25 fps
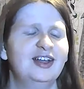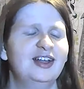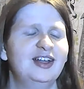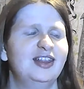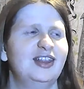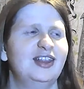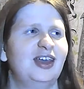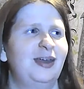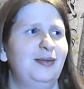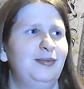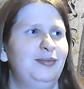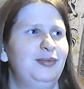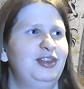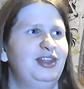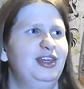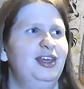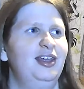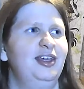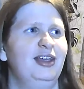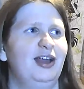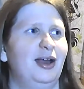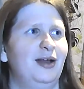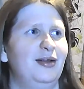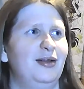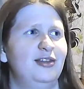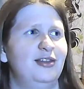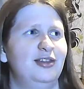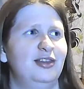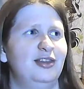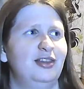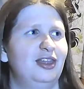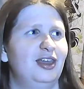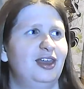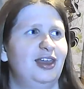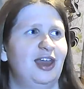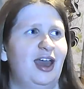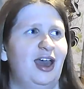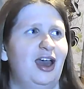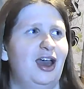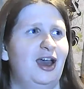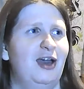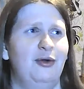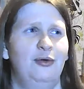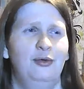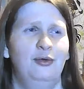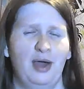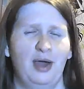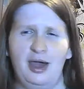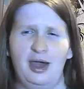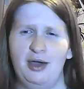Type thing. I'm just like,
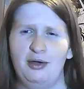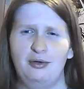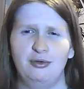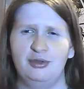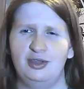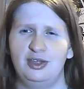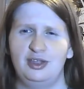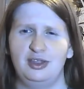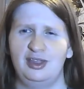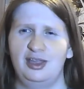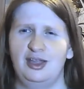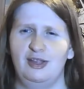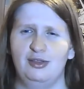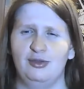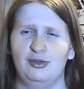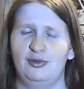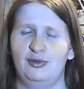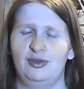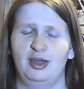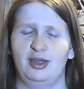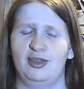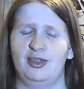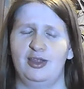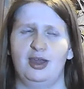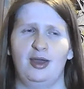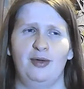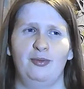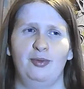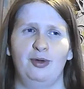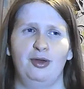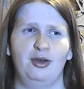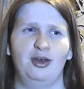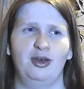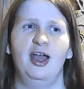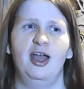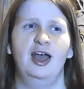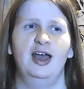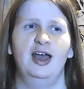how did they do this? It's like,